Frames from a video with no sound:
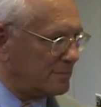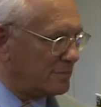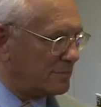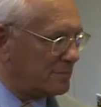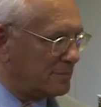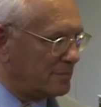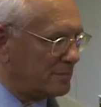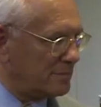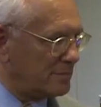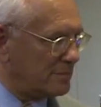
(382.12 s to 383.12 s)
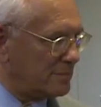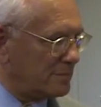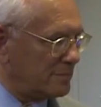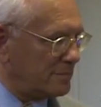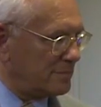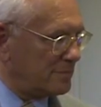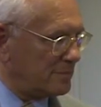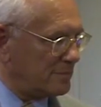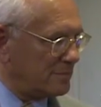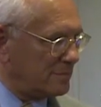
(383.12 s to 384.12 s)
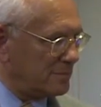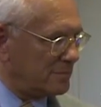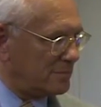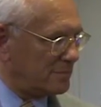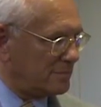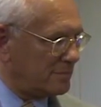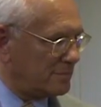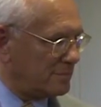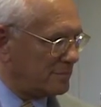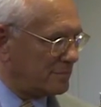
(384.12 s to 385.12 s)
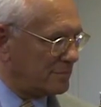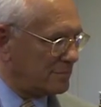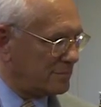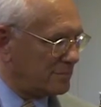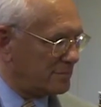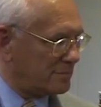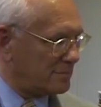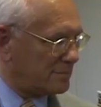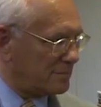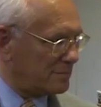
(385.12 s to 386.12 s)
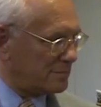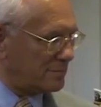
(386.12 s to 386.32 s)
This person isn't speaking.